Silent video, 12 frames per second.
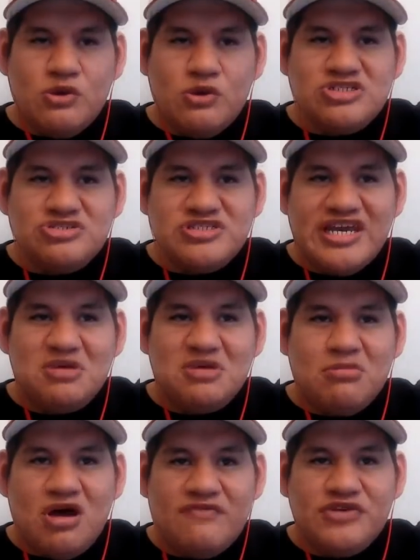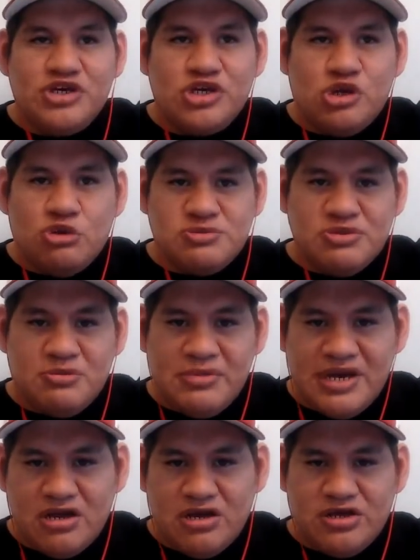once you take them off, you can always put them
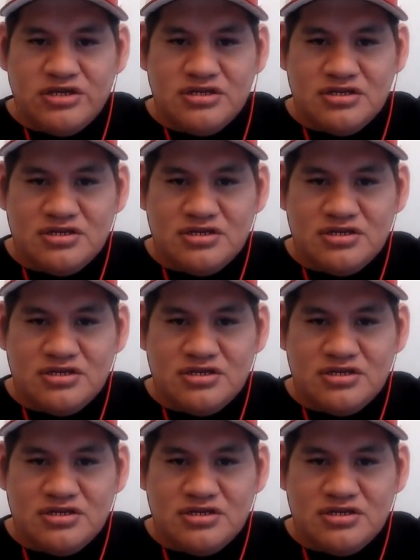back on.